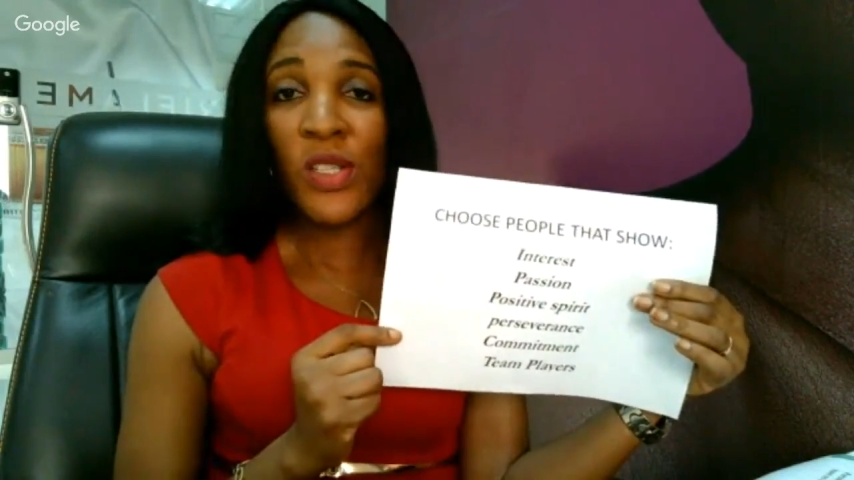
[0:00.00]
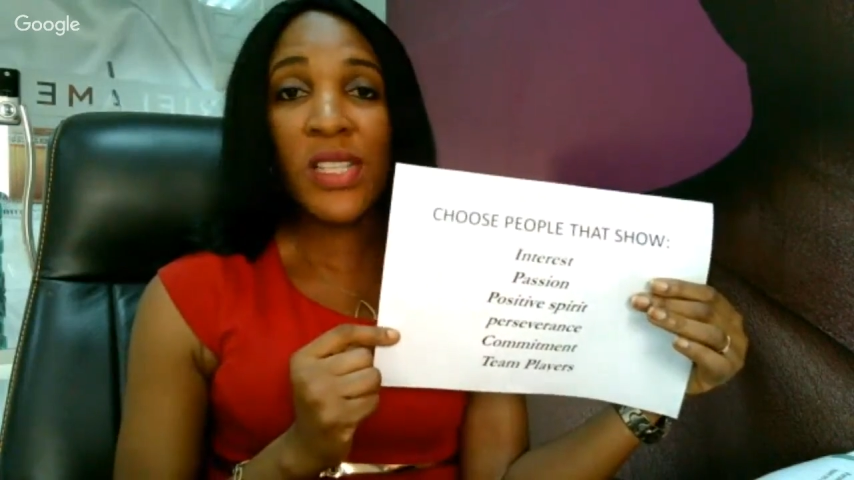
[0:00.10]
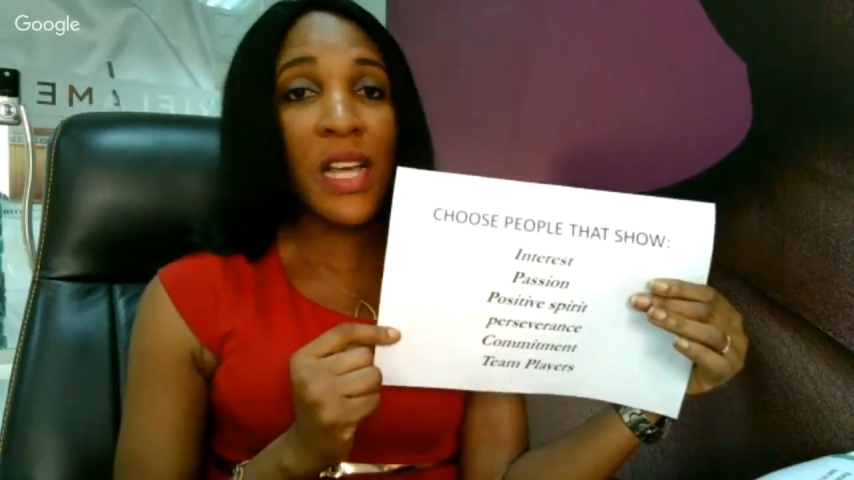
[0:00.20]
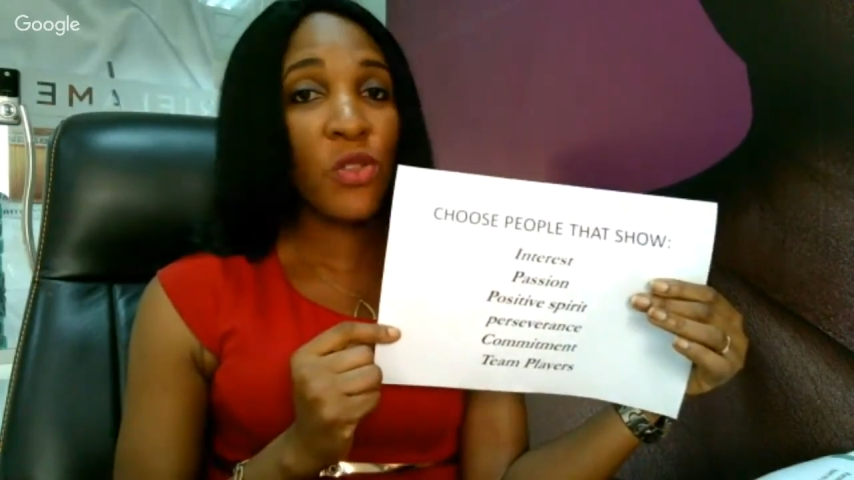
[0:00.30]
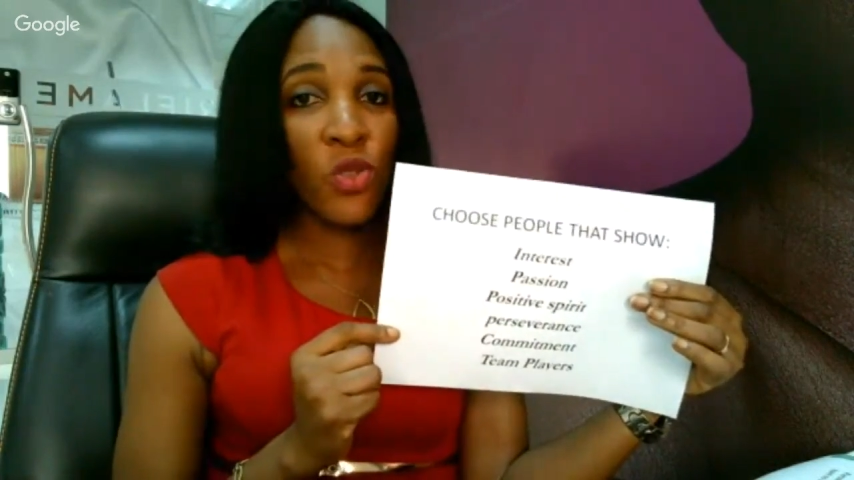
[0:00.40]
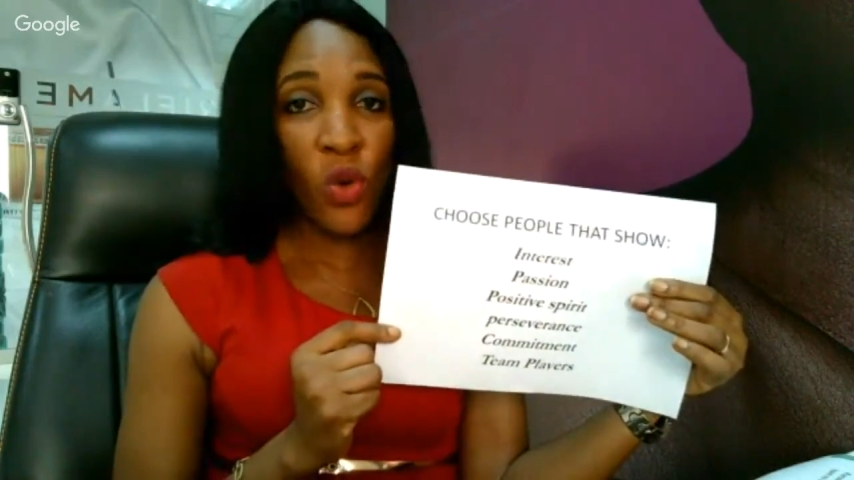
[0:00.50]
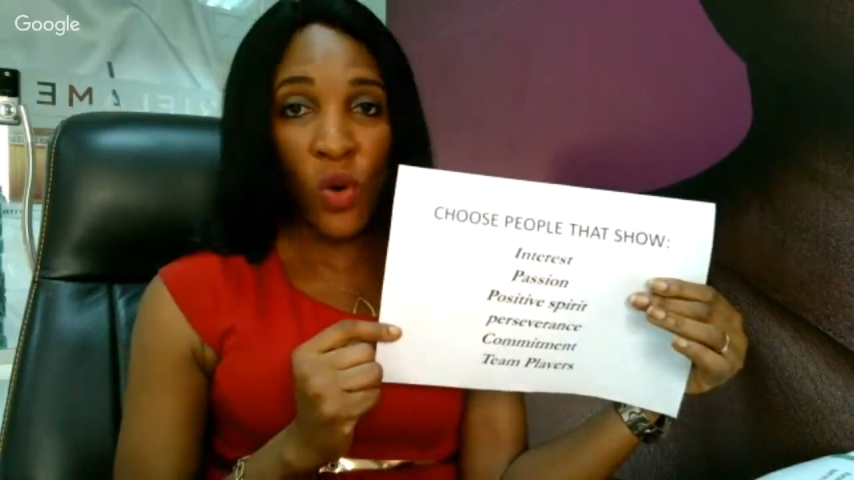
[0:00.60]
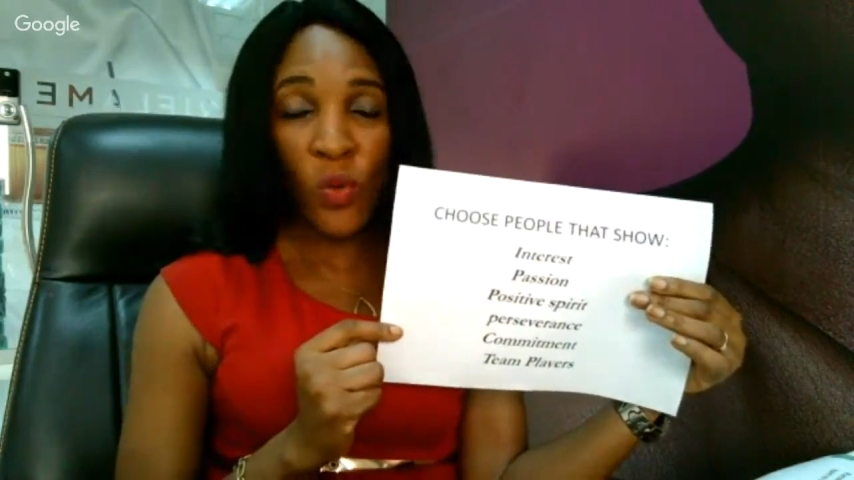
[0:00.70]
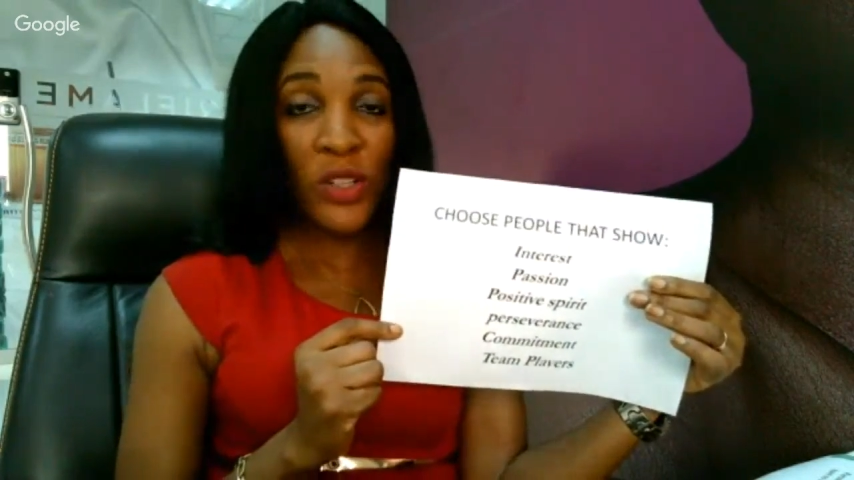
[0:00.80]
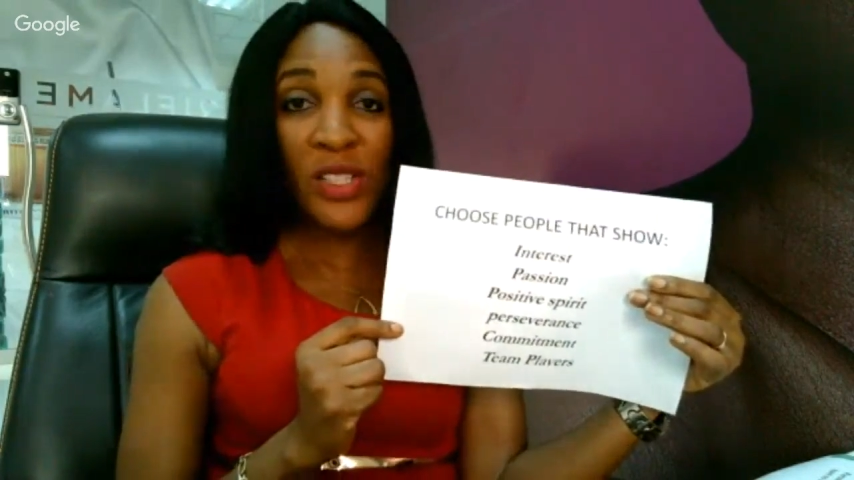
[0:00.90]
When you
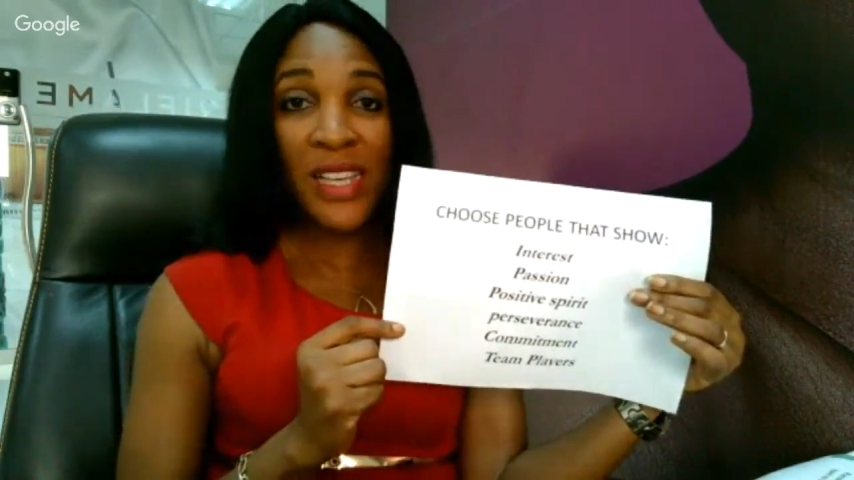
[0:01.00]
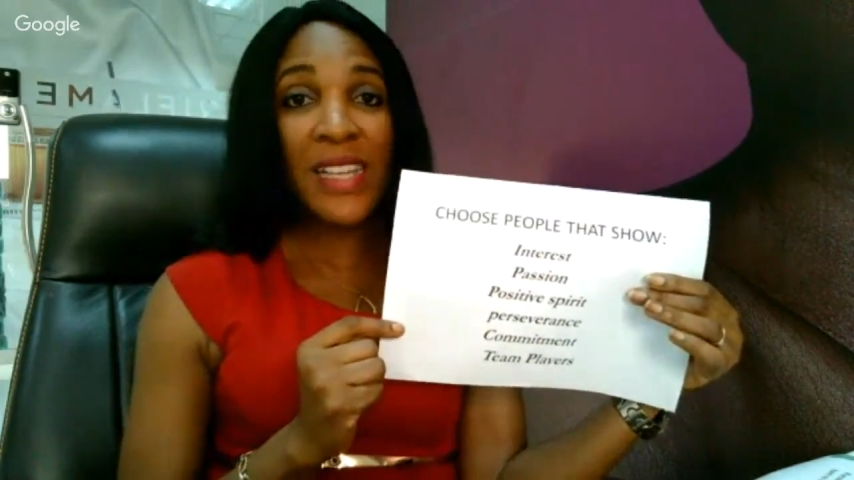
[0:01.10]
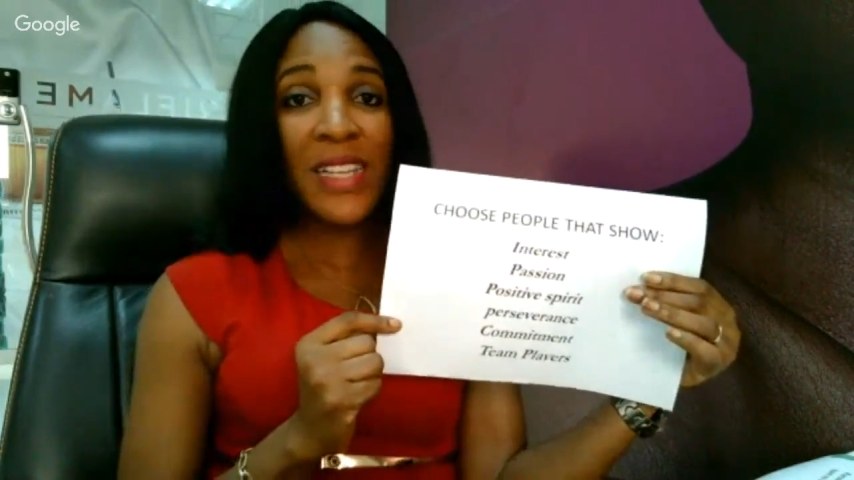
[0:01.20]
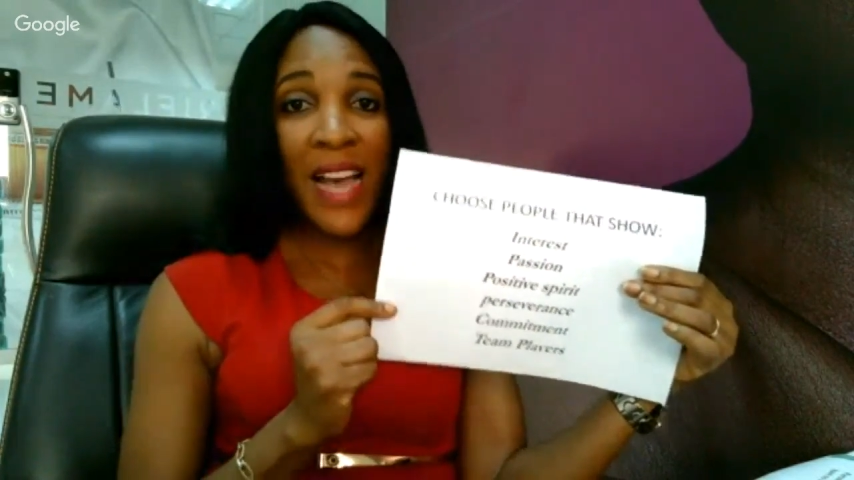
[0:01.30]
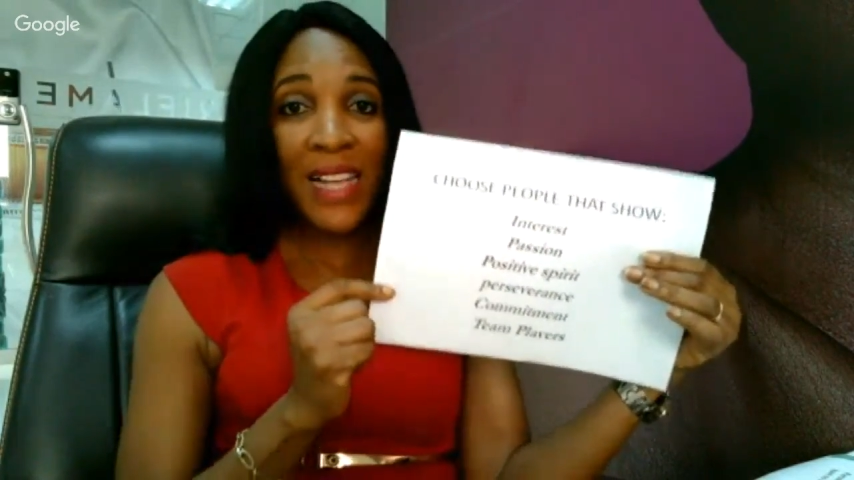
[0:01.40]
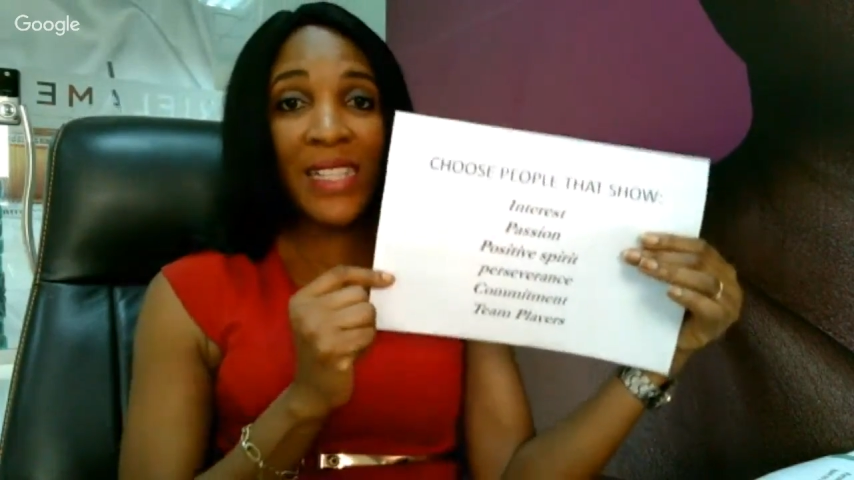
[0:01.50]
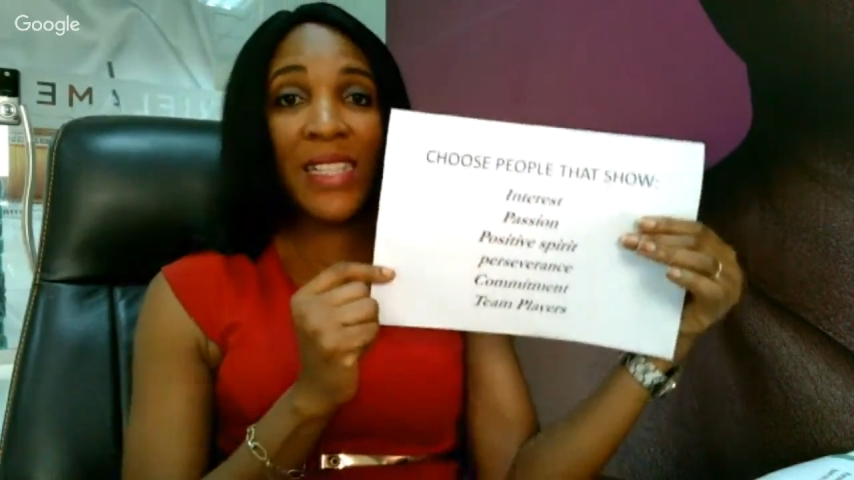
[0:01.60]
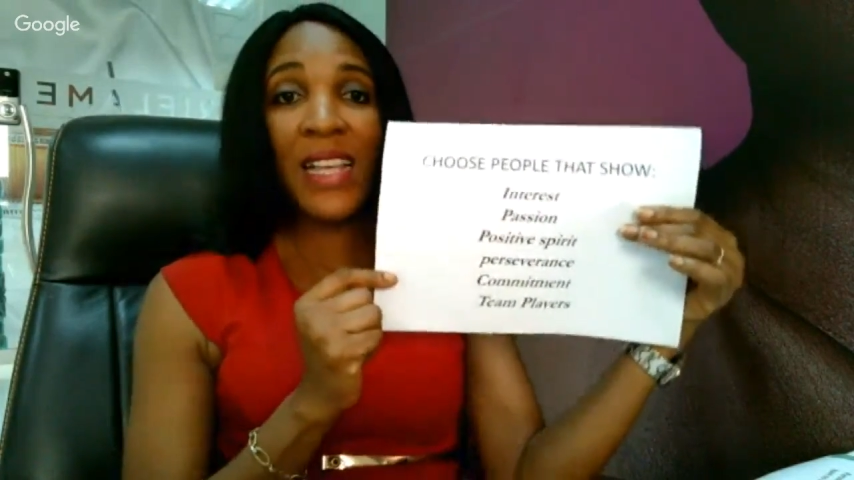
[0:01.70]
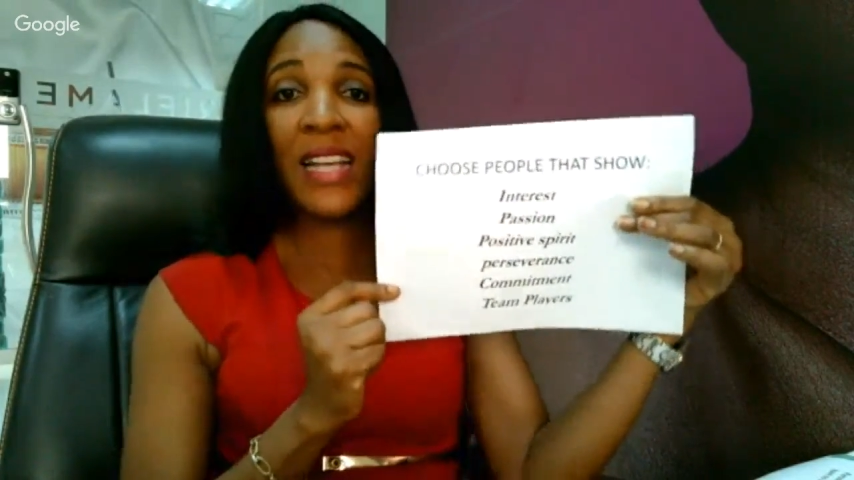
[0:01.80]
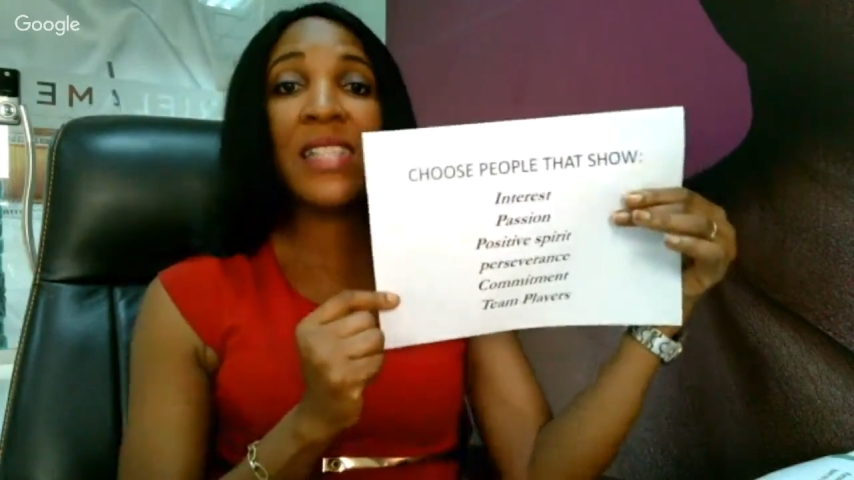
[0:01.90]
say no, when you say
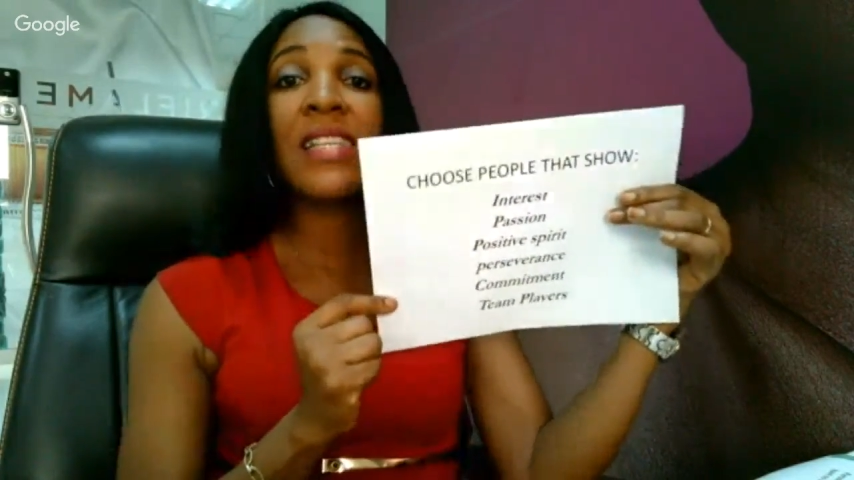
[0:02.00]
yes,